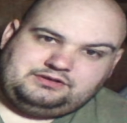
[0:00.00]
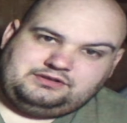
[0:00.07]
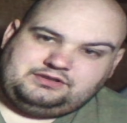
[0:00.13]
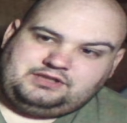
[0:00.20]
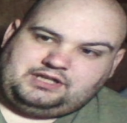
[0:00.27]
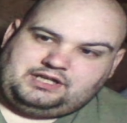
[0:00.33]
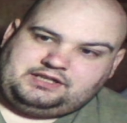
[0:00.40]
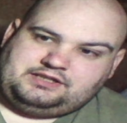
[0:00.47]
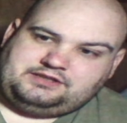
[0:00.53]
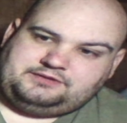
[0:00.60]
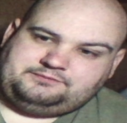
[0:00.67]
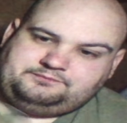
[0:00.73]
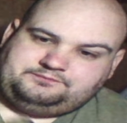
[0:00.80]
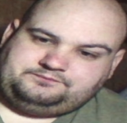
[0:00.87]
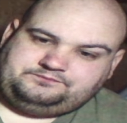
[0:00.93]

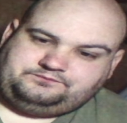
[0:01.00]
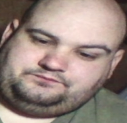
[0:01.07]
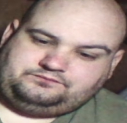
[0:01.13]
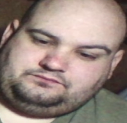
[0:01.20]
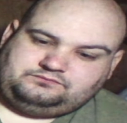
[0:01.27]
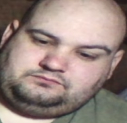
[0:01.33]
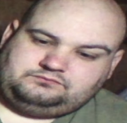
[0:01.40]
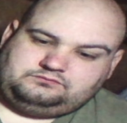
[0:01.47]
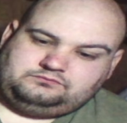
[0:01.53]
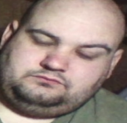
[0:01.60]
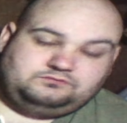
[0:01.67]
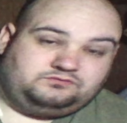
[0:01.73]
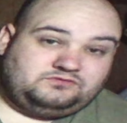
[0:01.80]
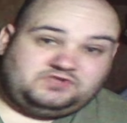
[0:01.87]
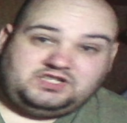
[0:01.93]
Um,
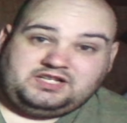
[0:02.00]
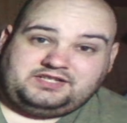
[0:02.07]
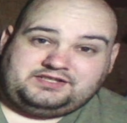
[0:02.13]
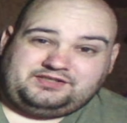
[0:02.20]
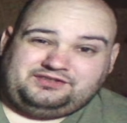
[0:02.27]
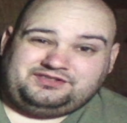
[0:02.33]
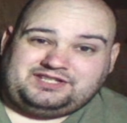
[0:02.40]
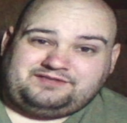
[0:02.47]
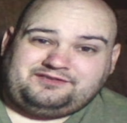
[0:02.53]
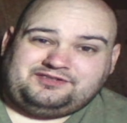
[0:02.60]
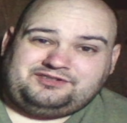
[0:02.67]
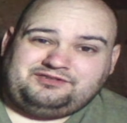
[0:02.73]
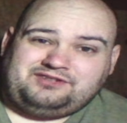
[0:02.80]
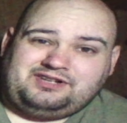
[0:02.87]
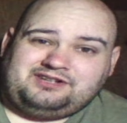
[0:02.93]
Sold this for
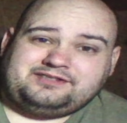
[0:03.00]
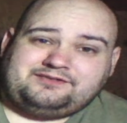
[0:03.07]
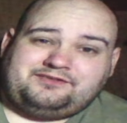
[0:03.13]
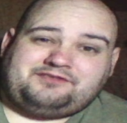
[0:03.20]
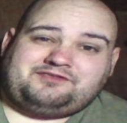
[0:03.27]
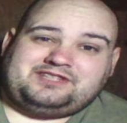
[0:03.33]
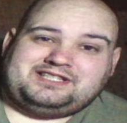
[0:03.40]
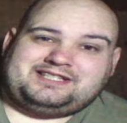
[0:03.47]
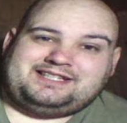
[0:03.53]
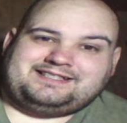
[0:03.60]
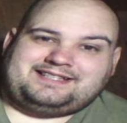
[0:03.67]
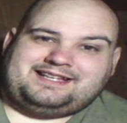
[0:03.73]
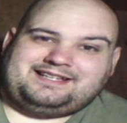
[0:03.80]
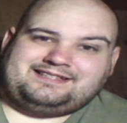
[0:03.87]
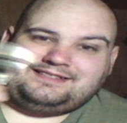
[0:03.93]
$2.50, guys.
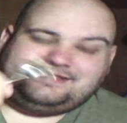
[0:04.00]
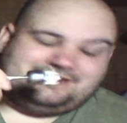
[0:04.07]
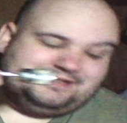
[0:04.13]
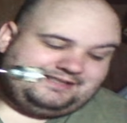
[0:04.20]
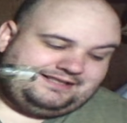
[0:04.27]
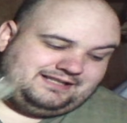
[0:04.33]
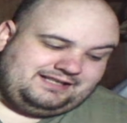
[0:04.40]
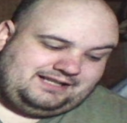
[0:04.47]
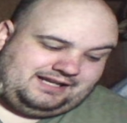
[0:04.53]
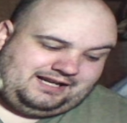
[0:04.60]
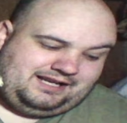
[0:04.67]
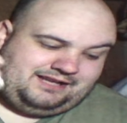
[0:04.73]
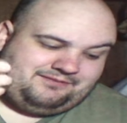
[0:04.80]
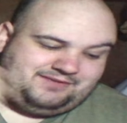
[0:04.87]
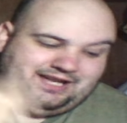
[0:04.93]
I
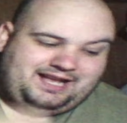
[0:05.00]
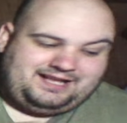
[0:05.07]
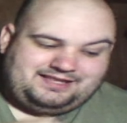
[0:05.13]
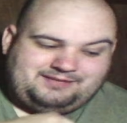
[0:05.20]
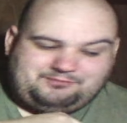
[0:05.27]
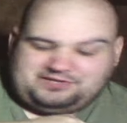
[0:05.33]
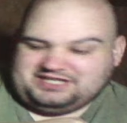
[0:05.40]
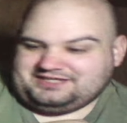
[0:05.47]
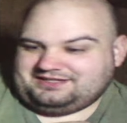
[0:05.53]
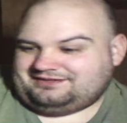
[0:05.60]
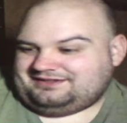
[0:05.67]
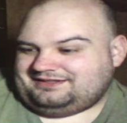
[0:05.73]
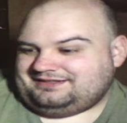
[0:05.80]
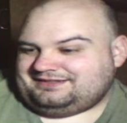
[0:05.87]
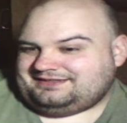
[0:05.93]
am not the best at
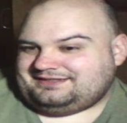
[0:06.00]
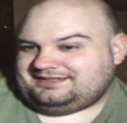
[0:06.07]
this.